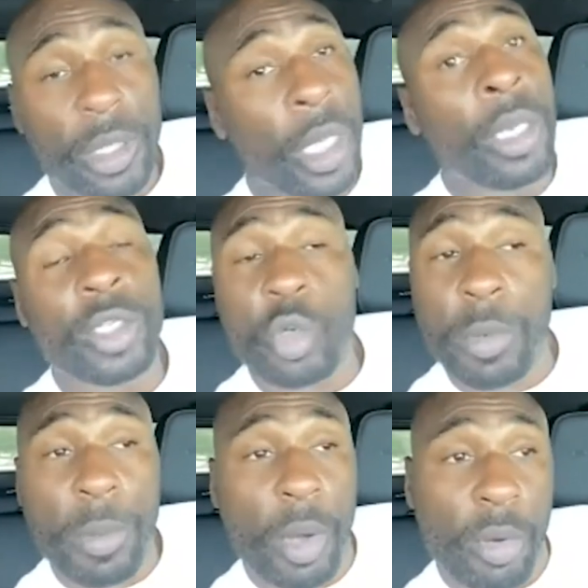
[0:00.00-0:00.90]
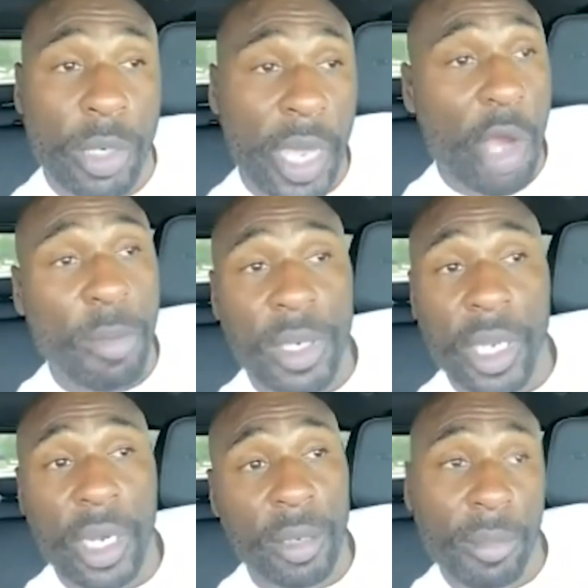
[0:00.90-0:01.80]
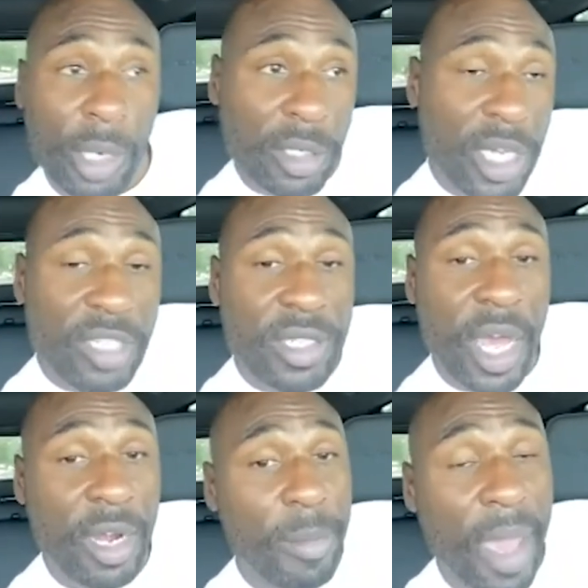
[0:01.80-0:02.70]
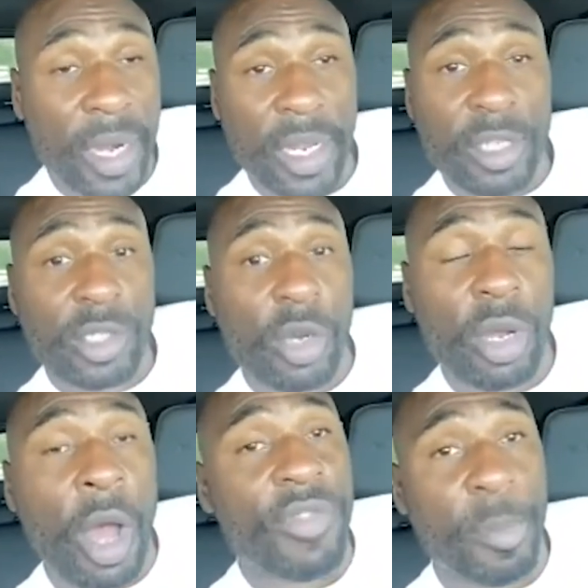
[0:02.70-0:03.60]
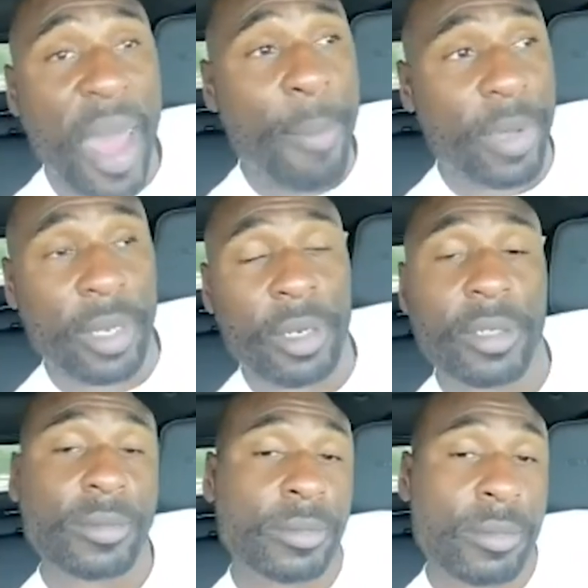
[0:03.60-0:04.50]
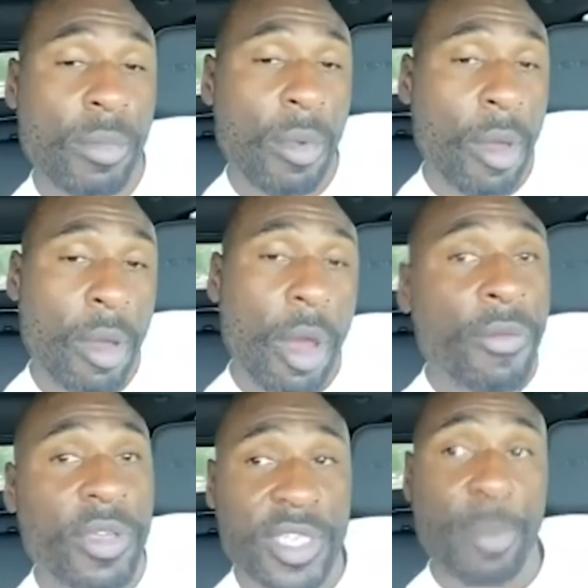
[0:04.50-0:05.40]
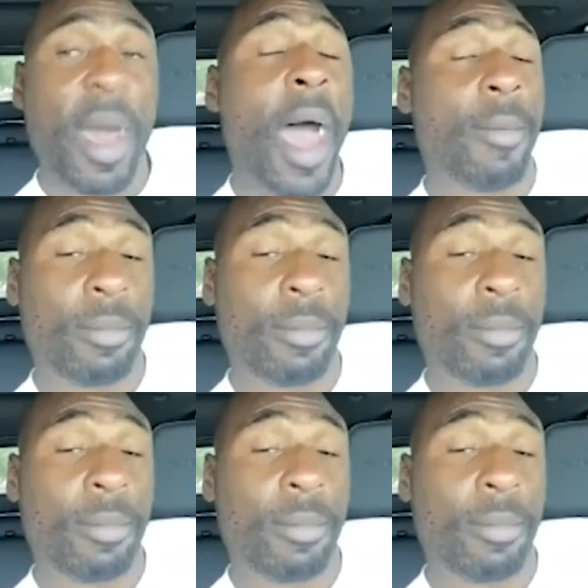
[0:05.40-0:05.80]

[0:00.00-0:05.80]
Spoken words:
in the Super Bowl. The helmet and a touchdown in the back of the end zone off the Z-pop.